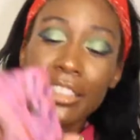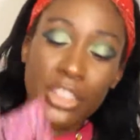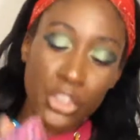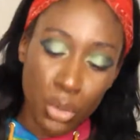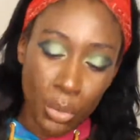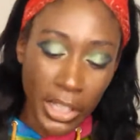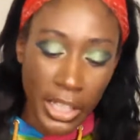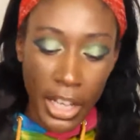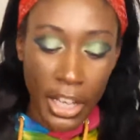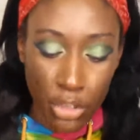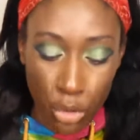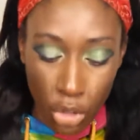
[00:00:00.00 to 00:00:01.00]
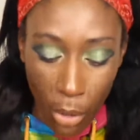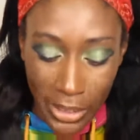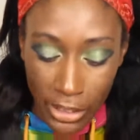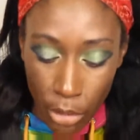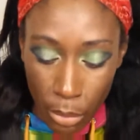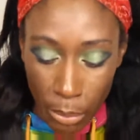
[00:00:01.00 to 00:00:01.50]
The new one, as you saw, it's
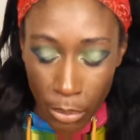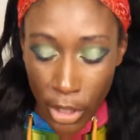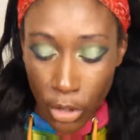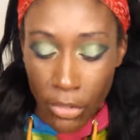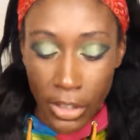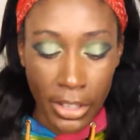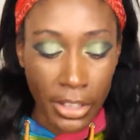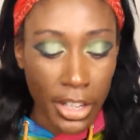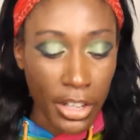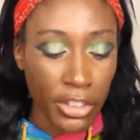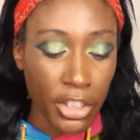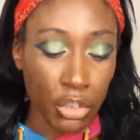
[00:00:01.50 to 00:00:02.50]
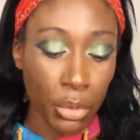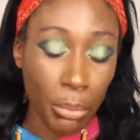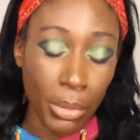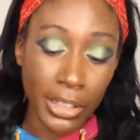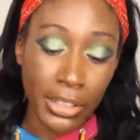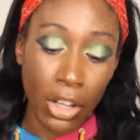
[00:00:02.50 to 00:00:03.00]
a little bit bigger than this one.
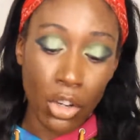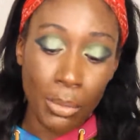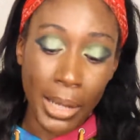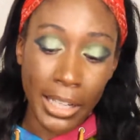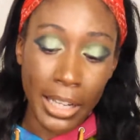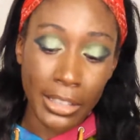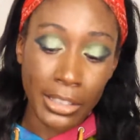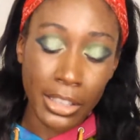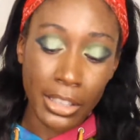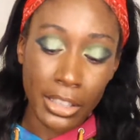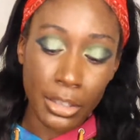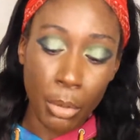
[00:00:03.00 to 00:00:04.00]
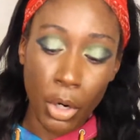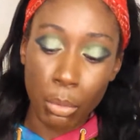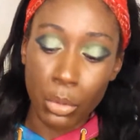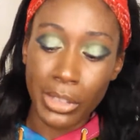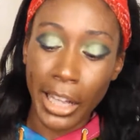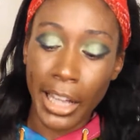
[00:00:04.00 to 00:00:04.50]
But oh my God, look at these
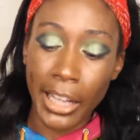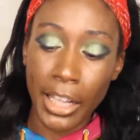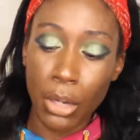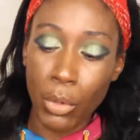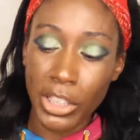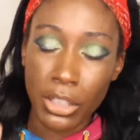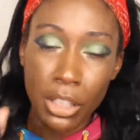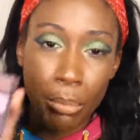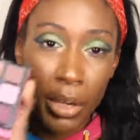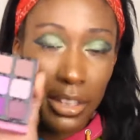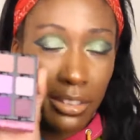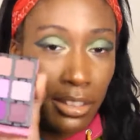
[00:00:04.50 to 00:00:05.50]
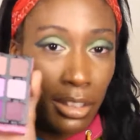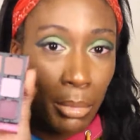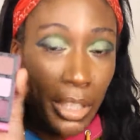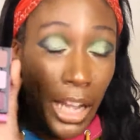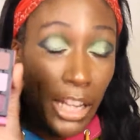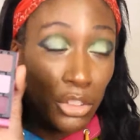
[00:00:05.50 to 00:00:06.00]
purples. Like I can't wait to compare this to the
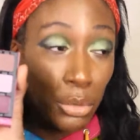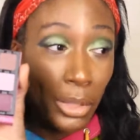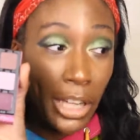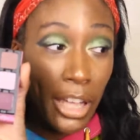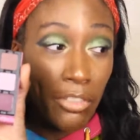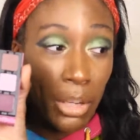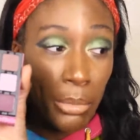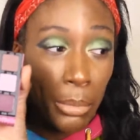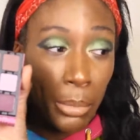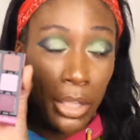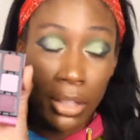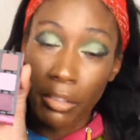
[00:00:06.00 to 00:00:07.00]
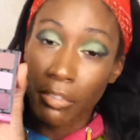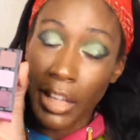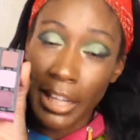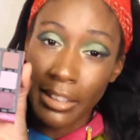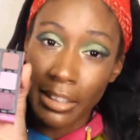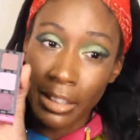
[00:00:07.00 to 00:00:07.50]
Menage menagerie when I have come in the mail, the
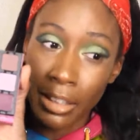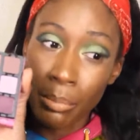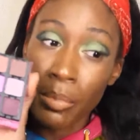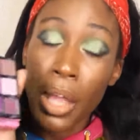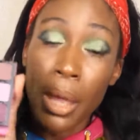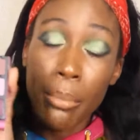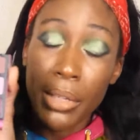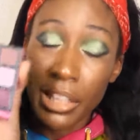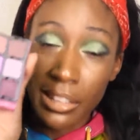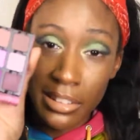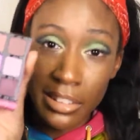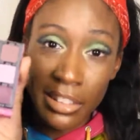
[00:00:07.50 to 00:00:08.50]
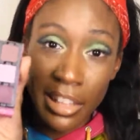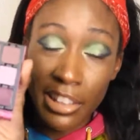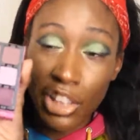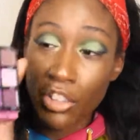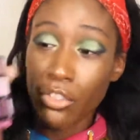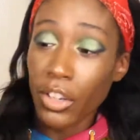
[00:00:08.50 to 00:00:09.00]
Flight Club, because they
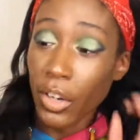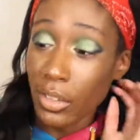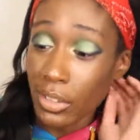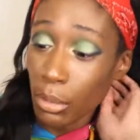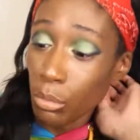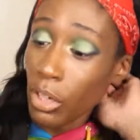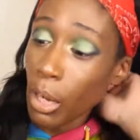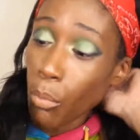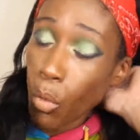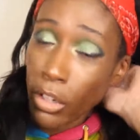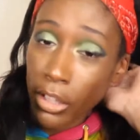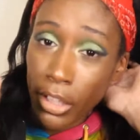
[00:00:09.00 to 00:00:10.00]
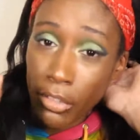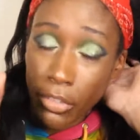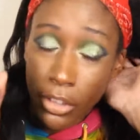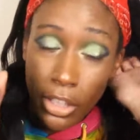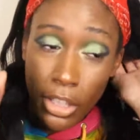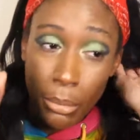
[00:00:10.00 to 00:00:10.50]
look very similar. I'm wondering if
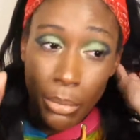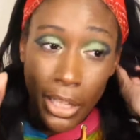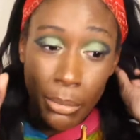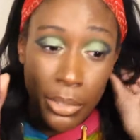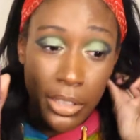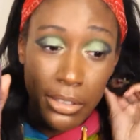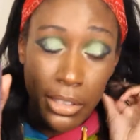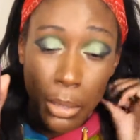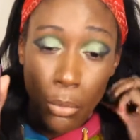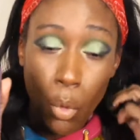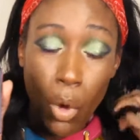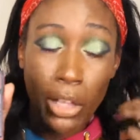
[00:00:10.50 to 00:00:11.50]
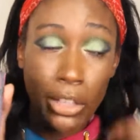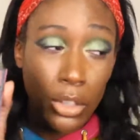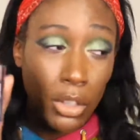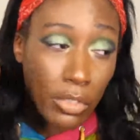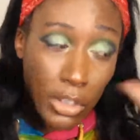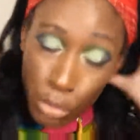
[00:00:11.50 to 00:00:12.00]
they're going to like be the same quality
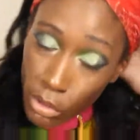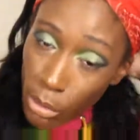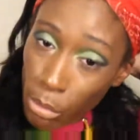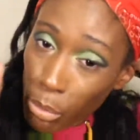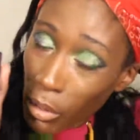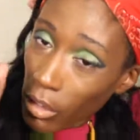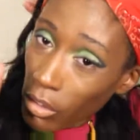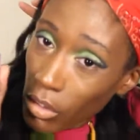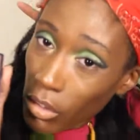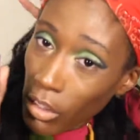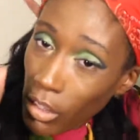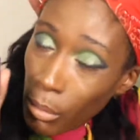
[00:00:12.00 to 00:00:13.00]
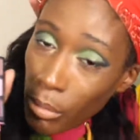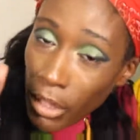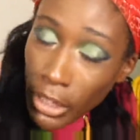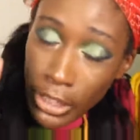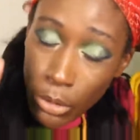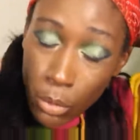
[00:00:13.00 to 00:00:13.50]
or if this one's going to be better or they're going to be
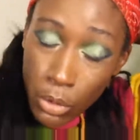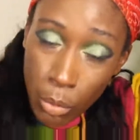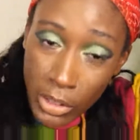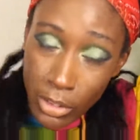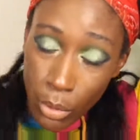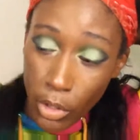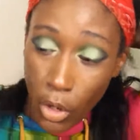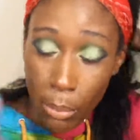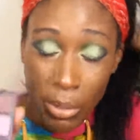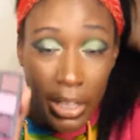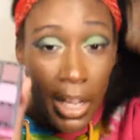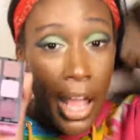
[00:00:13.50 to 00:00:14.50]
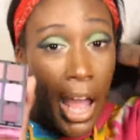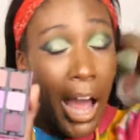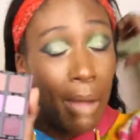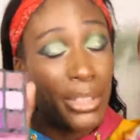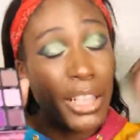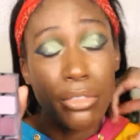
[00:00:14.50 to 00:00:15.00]
uh, equal or what's going on. But
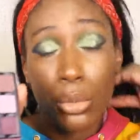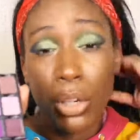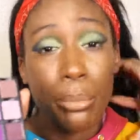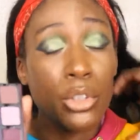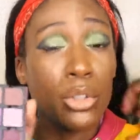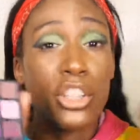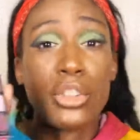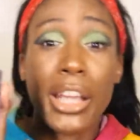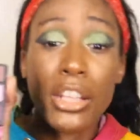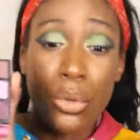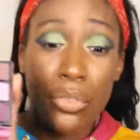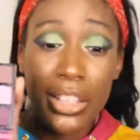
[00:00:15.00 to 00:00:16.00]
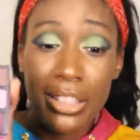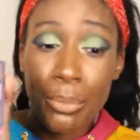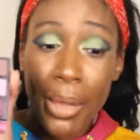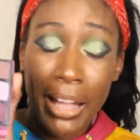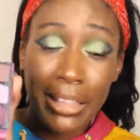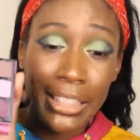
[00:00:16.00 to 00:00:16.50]
I would definitely recommend you get your hands on this
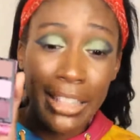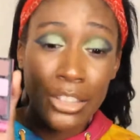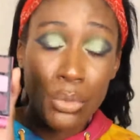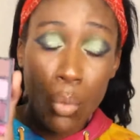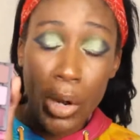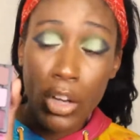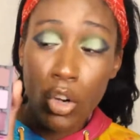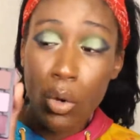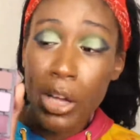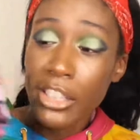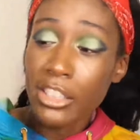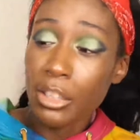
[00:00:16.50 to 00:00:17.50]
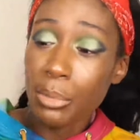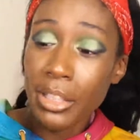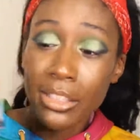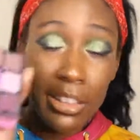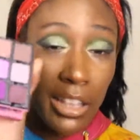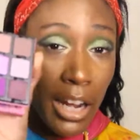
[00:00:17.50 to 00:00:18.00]
palette as well, just
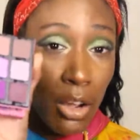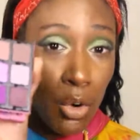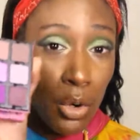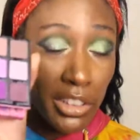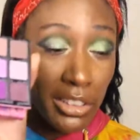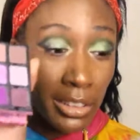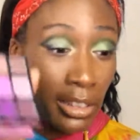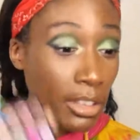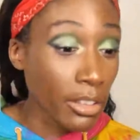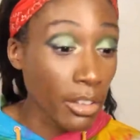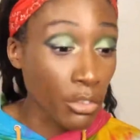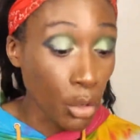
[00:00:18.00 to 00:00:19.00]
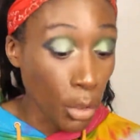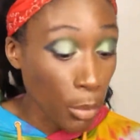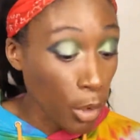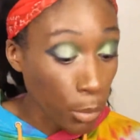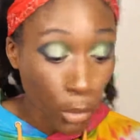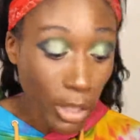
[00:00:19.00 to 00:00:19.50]
because look at how gorgeous it is. If you're a
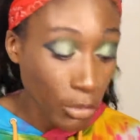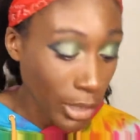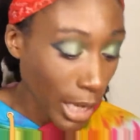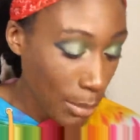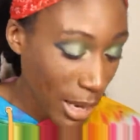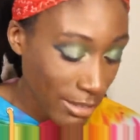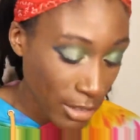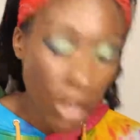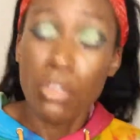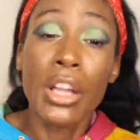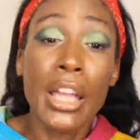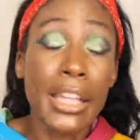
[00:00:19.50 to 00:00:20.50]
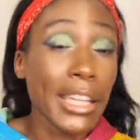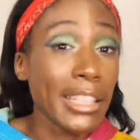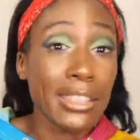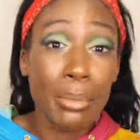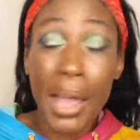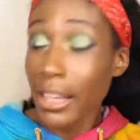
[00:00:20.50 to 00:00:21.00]
purple lover like myself,
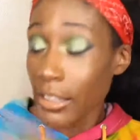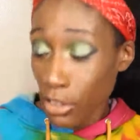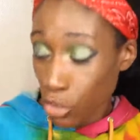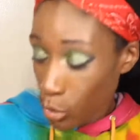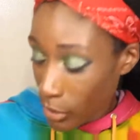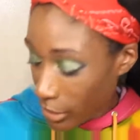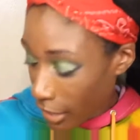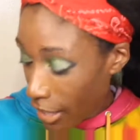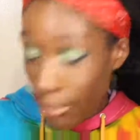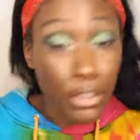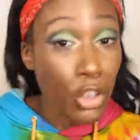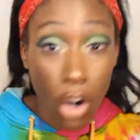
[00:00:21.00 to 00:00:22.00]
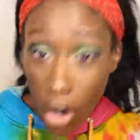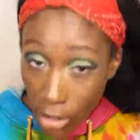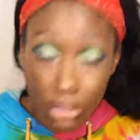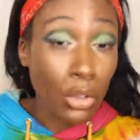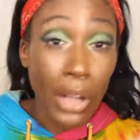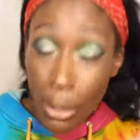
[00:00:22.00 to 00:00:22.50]
it's a palette that you need to have in your
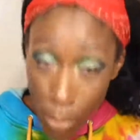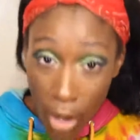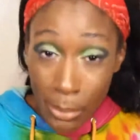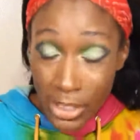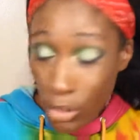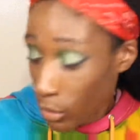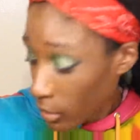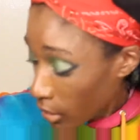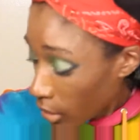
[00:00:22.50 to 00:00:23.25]
arsenal, I promise you.